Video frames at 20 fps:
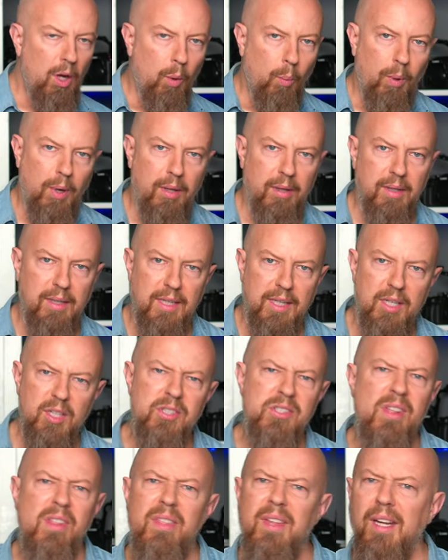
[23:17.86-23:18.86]
Well,
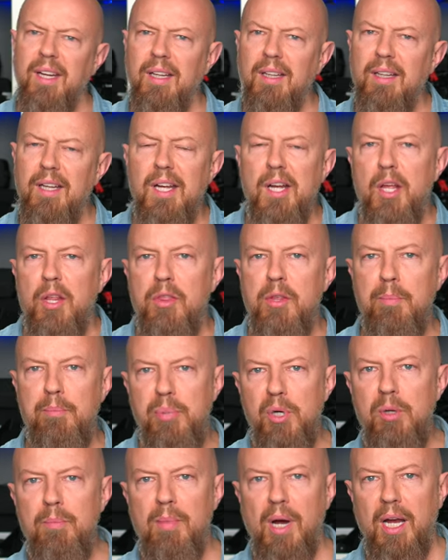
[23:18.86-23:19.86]
here's the thing. The
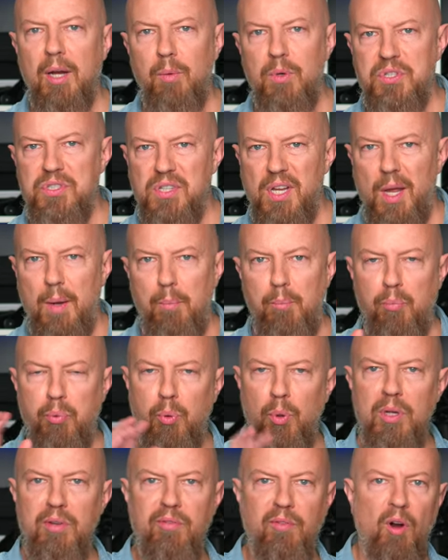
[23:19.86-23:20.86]
boom mic was set
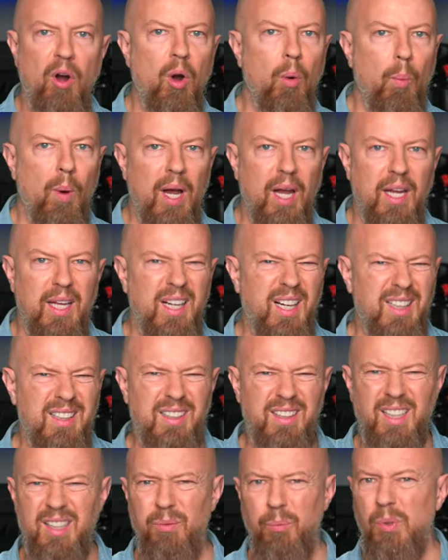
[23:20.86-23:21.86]
pretty far away, and I
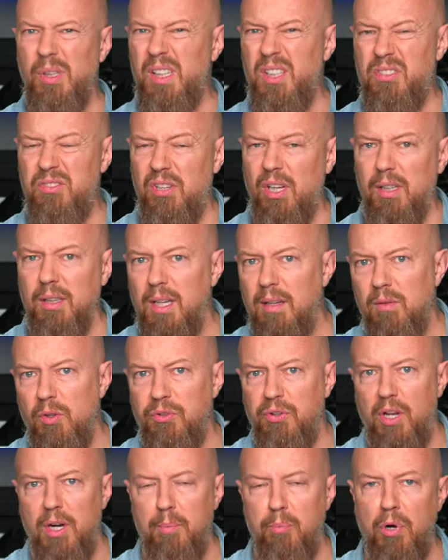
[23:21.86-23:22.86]
didn't really set
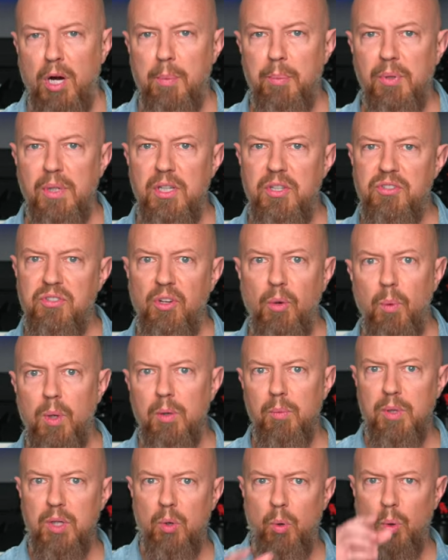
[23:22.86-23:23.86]
levels on it properly, so what
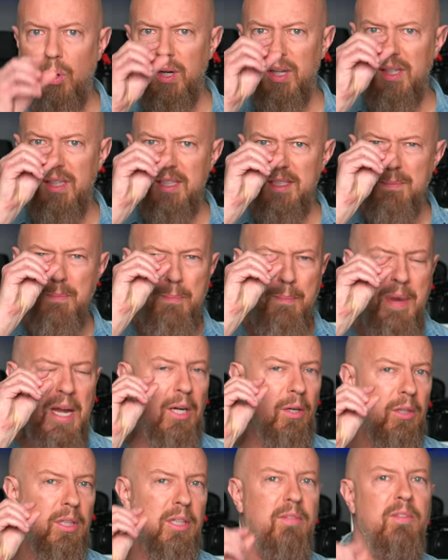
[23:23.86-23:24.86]
it recorded is
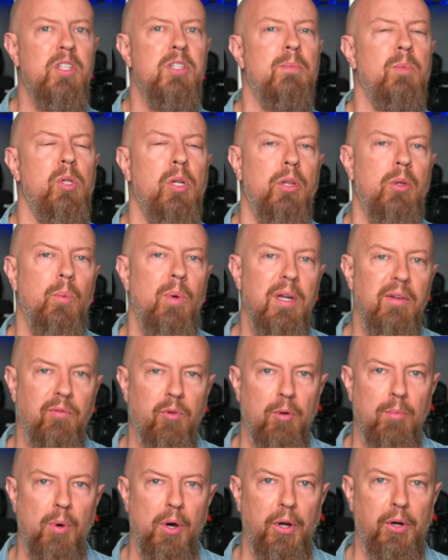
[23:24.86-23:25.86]
barely visible on the
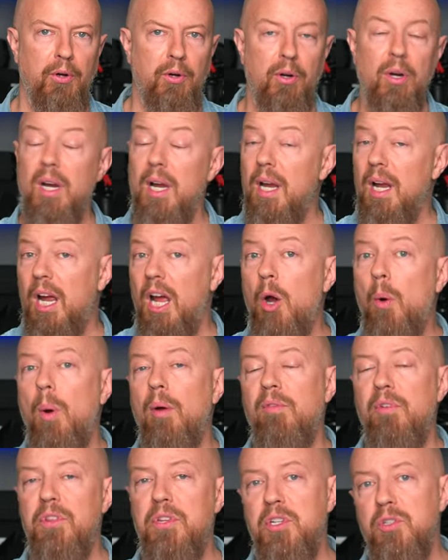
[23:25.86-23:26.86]
waveform monitor.
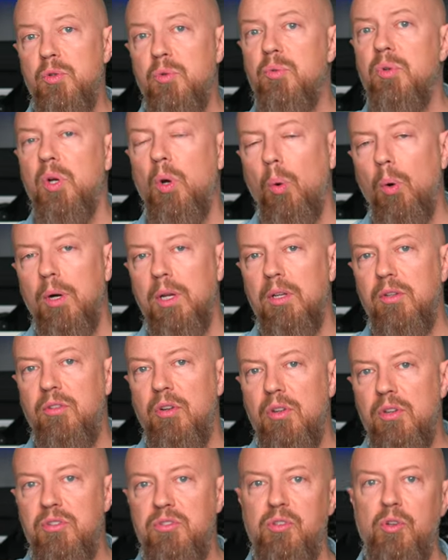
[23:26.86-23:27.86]
However, this was recorded
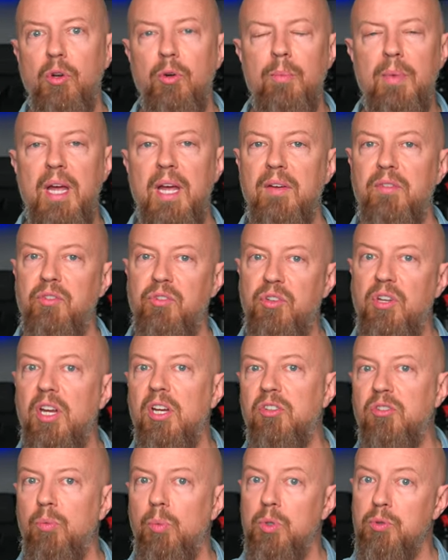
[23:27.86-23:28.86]
to the Zoom
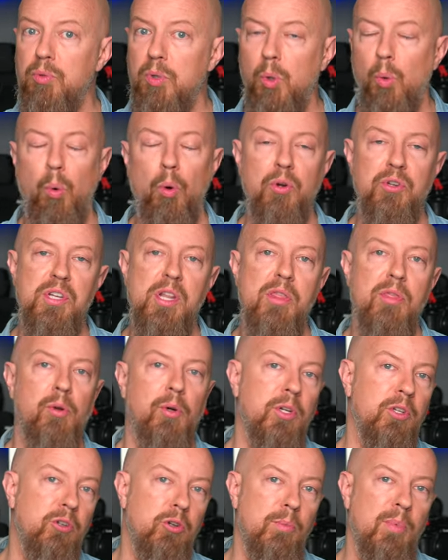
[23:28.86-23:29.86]
F6, which records in
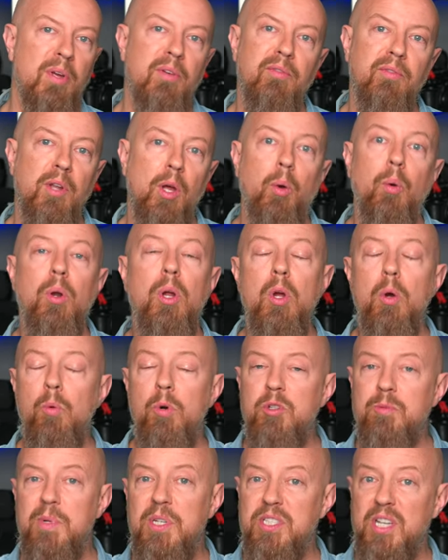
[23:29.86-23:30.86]
32-bit float,
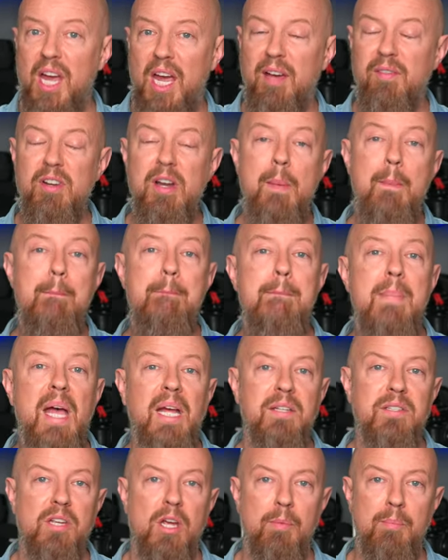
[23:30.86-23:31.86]
which means I have an
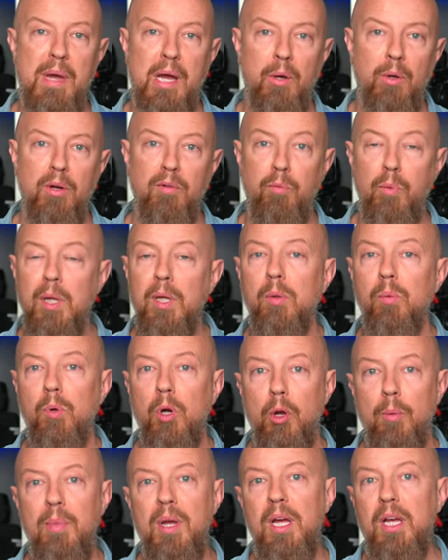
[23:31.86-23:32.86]
immense amount of wiggle
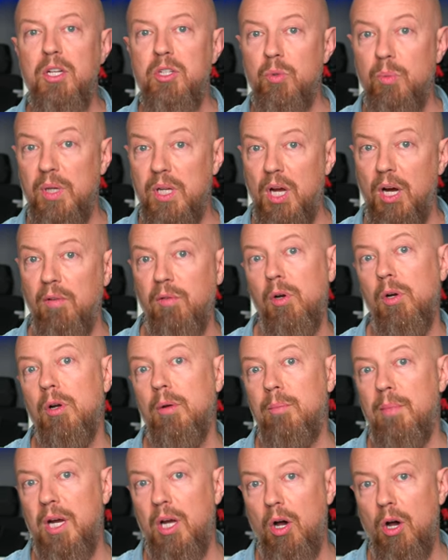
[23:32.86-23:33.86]
room to recover
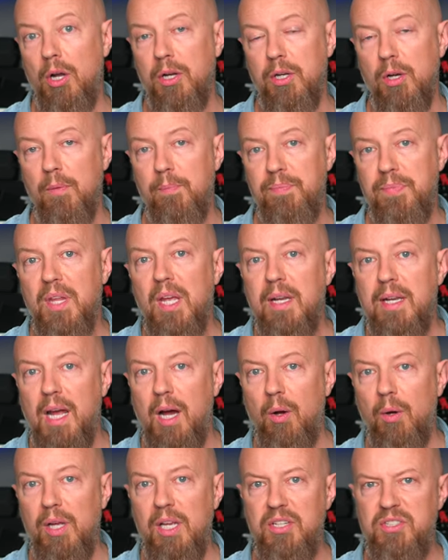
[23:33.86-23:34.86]
my audio.
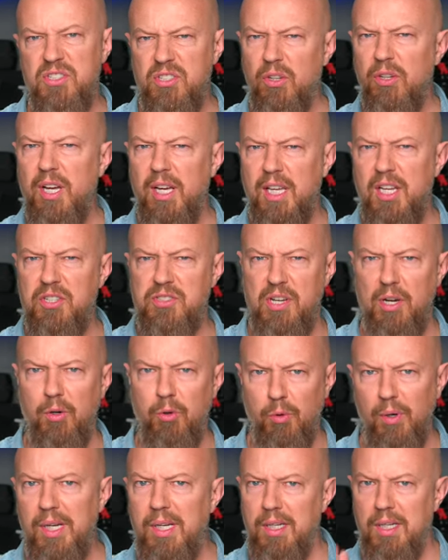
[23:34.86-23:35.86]
Now, it's still not going to
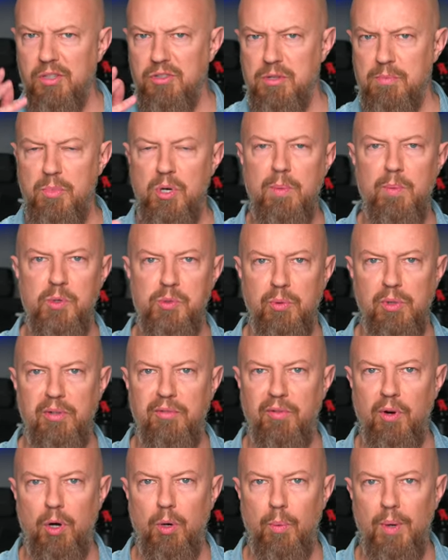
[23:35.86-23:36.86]
sound great because the boom was really
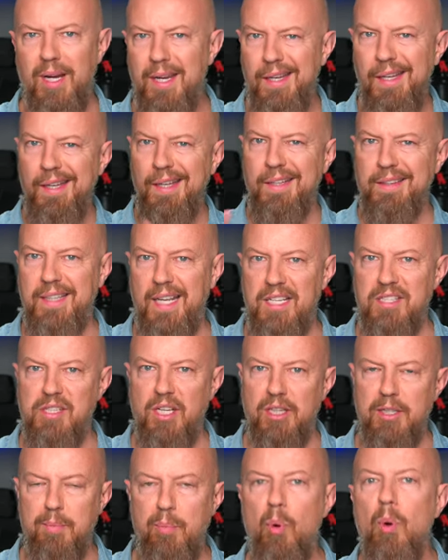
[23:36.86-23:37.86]
far away. That's
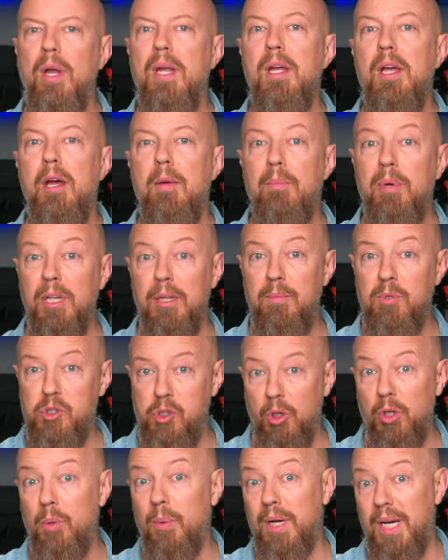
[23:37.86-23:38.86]
not the point, but let me
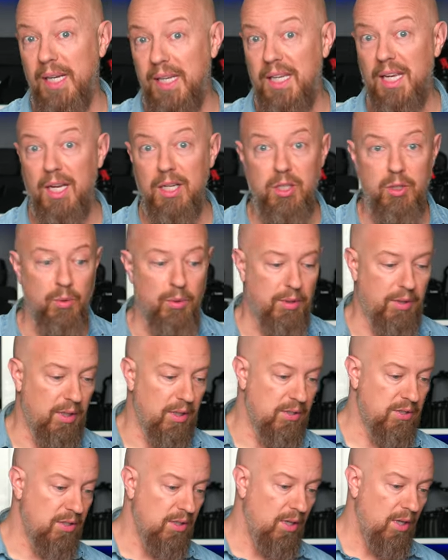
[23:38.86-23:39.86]
show you what I can do with
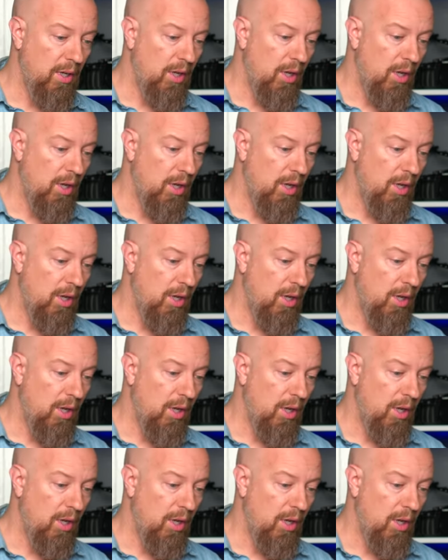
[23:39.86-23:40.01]
this.